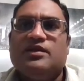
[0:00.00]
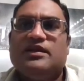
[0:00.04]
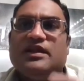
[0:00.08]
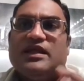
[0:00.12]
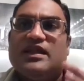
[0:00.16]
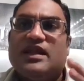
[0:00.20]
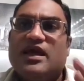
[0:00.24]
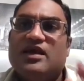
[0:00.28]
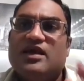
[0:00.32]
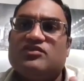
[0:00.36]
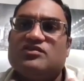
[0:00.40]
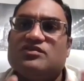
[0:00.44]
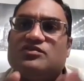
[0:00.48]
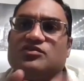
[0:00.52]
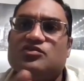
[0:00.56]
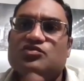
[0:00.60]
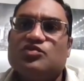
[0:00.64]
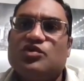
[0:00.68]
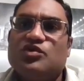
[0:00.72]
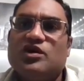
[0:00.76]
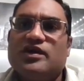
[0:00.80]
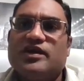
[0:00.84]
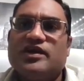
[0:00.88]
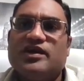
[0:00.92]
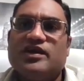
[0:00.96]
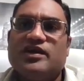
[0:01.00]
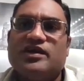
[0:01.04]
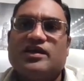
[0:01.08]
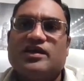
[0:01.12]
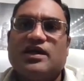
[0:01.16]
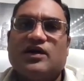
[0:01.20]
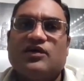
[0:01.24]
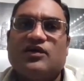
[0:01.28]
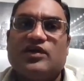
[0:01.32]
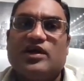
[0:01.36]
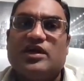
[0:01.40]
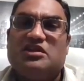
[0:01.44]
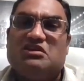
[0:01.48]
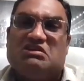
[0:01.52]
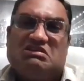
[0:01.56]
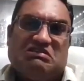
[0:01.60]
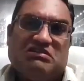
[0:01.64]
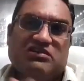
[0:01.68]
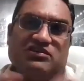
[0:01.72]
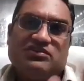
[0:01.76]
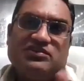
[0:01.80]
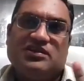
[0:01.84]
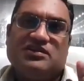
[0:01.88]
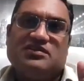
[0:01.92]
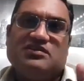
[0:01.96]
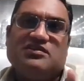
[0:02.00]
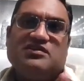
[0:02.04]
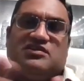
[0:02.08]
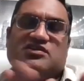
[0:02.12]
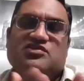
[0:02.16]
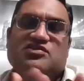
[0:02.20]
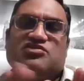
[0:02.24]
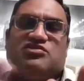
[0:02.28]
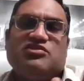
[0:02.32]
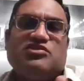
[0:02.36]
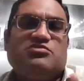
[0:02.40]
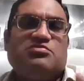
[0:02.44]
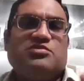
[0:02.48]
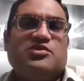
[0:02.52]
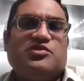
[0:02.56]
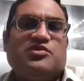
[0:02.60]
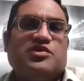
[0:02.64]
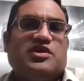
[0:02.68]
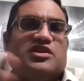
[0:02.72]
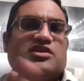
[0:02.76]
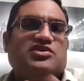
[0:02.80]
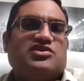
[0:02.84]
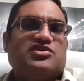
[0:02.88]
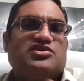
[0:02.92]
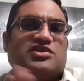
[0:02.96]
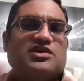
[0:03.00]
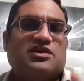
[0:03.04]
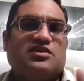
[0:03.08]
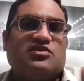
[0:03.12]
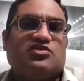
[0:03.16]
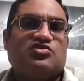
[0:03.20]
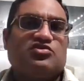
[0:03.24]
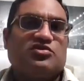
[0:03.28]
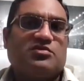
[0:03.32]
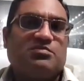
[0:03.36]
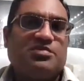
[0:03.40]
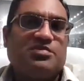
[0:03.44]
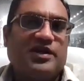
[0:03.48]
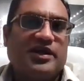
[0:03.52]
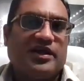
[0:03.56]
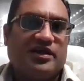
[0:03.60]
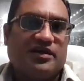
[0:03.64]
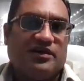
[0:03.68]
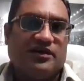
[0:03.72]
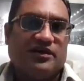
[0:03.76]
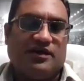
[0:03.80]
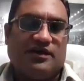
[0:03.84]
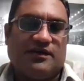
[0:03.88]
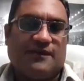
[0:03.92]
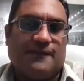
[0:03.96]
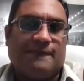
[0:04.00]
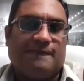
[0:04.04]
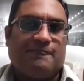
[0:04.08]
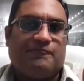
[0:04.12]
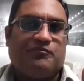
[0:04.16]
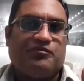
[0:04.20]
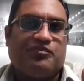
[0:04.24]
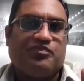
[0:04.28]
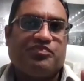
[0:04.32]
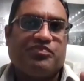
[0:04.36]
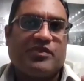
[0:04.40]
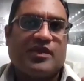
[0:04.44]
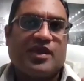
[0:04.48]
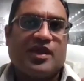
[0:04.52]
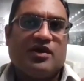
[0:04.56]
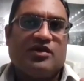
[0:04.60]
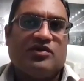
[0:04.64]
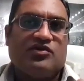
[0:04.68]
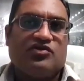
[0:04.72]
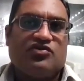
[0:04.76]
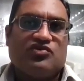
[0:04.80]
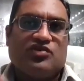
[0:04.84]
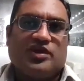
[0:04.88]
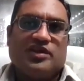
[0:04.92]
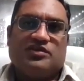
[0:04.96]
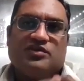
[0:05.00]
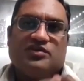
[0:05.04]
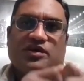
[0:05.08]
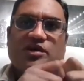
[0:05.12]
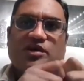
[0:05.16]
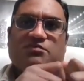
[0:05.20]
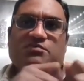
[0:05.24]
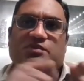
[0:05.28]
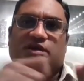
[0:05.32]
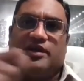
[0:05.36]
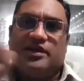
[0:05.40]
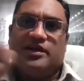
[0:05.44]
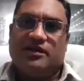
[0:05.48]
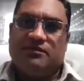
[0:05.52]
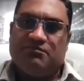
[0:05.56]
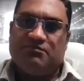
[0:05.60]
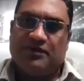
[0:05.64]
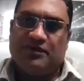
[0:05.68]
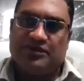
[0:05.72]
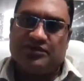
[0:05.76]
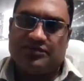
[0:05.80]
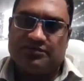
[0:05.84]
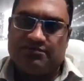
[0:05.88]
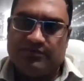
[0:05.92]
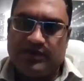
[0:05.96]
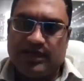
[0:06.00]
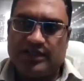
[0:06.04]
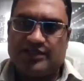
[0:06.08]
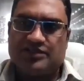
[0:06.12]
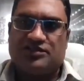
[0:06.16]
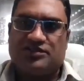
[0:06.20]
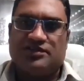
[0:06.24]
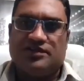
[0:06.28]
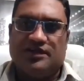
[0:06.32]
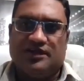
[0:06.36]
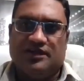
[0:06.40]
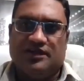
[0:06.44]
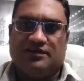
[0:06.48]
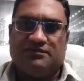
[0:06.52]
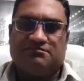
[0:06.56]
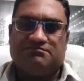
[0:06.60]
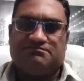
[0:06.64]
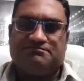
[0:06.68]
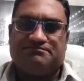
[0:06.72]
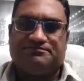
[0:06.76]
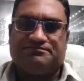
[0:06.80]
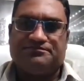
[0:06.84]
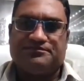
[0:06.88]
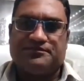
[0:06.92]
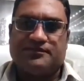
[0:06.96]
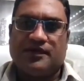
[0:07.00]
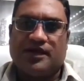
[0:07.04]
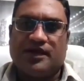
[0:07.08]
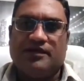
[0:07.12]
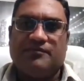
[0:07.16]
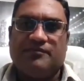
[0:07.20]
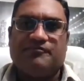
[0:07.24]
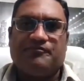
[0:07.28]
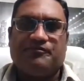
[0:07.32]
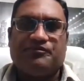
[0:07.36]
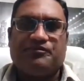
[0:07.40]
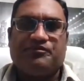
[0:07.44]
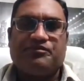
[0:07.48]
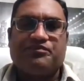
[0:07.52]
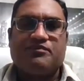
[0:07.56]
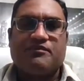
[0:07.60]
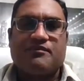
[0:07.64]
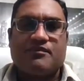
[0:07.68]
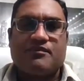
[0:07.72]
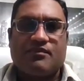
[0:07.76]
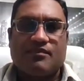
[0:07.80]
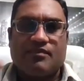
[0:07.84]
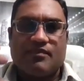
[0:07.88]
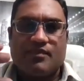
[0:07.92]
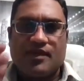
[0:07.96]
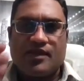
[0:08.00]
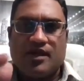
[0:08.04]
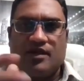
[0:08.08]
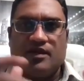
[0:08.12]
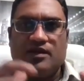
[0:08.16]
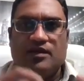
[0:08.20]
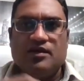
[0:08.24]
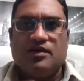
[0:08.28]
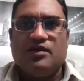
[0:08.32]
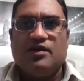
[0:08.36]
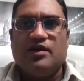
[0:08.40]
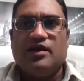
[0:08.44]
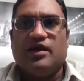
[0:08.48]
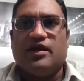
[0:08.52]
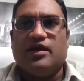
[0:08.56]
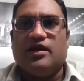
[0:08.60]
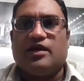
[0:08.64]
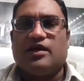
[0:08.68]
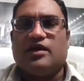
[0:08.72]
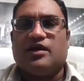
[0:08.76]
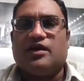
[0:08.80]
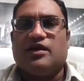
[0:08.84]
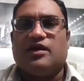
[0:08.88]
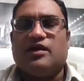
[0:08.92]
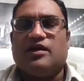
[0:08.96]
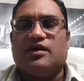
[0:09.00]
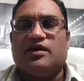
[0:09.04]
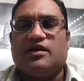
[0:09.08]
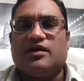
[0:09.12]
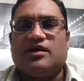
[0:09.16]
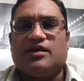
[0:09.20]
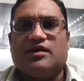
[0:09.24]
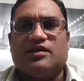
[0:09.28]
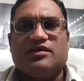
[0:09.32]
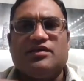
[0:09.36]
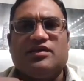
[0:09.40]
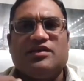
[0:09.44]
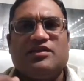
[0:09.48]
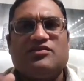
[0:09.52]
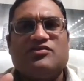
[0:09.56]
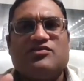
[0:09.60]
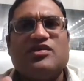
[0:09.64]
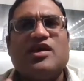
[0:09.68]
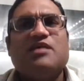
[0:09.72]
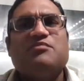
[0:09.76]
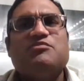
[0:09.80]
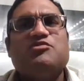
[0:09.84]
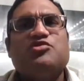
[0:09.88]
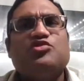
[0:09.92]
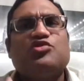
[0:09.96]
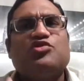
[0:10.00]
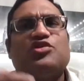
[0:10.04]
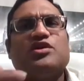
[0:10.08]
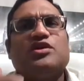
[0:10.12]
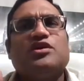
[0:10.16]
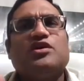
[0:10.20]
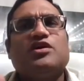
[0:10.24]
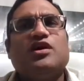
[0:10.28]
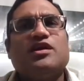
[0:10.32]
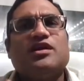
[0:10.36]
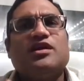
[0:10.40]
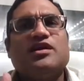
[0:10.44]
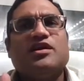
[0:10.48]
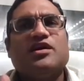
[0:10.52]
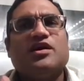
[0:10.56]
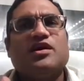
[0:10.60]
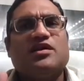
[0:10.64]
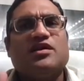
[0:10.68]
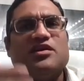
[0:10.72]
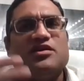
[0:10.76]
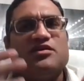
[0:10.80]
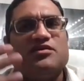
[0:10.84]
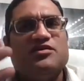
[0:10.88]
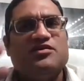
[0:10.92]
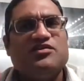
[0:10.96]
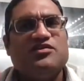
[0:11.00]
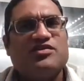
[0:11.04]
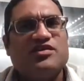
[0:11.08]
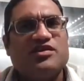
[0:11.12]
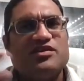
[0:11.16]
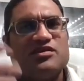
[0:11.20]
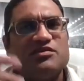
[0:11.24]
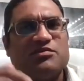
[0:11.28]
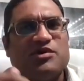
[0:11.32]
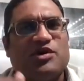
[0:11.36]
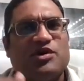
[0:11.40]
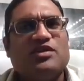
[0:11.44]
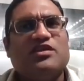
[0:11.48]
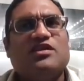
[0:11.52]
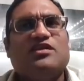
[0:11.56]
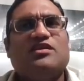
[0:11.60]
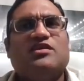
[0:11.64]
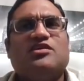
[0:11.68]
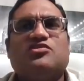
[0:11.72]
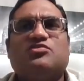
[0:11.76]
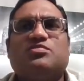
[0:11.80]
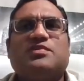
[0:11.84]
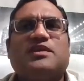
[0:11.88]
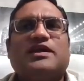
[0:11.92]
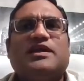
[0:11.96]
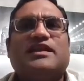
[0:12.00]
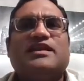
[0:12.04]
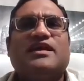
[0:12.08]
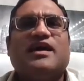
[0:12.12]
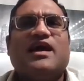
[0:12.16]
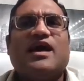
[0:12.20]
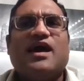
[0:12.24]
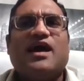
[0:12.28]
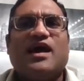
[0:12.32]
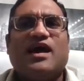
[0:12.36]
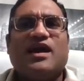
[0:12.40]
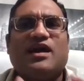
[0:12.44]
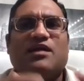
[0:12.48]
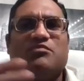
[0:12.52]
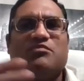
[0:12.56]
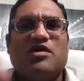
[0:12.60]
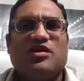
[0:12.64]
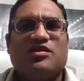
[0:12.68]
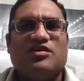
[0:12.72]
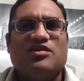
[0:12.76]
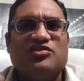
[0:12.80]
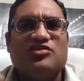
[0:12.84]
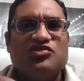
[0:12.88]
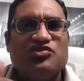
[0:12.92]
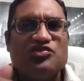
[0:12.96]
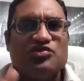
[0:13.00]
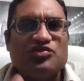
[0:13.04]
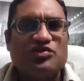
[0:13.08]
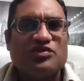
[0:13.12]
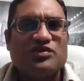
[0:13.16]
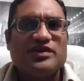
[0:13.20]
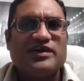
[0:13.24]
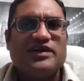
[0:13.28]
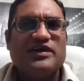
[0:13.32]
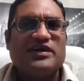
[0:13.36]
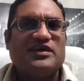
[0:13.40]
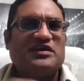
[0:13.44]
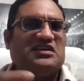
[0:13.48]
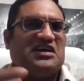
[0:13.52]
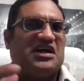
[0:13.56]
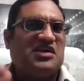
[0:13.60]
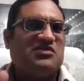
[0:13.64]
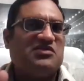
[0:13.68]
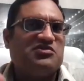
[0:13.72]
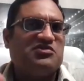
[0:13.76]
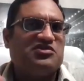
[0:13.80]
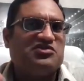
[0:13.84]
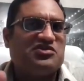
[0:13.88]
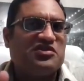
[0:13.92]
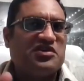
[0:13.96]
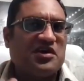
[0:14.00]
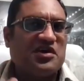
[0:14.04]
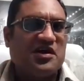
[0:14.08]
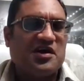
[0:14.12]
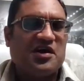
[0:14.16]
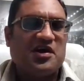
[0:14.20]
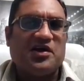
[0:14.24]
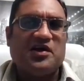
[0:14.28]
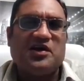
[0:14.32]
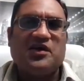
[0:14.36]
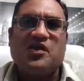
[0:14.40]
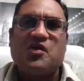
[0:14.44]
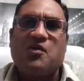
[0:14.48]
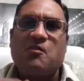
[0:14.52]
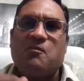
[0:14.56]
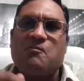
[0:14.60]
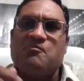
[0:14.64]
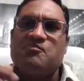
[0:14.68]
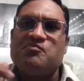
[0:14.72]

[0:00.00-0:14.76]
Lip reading: Then as I was walking around, I noticed that the distance between the shelves were pretty good. So I took out my tape measure, measured it. Okay. And then Sam is going on and on. He says about the display they had, about the jewelry that was good.